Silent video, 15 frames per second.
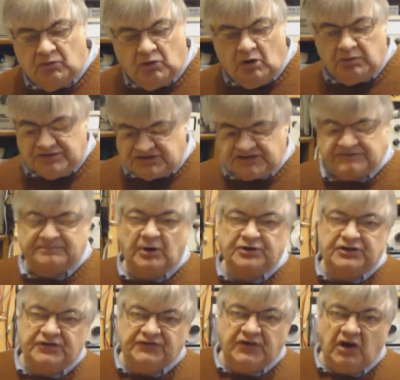what with
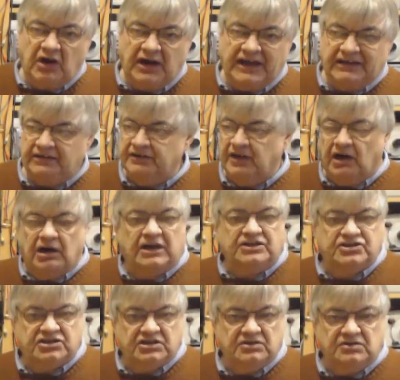Spotify and
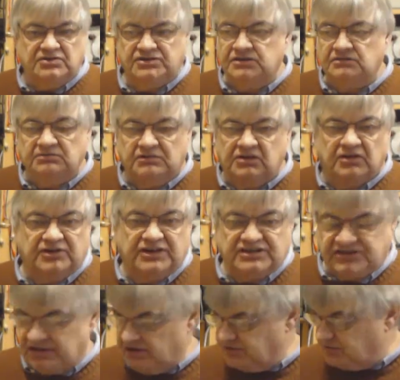iTunes and
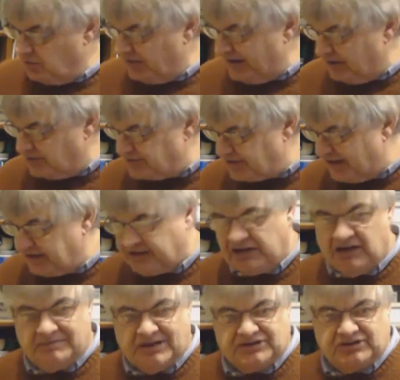goodness knows what else, I
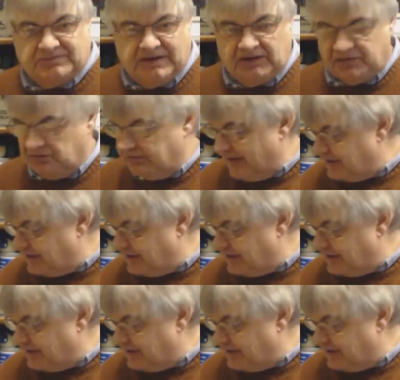don't know much about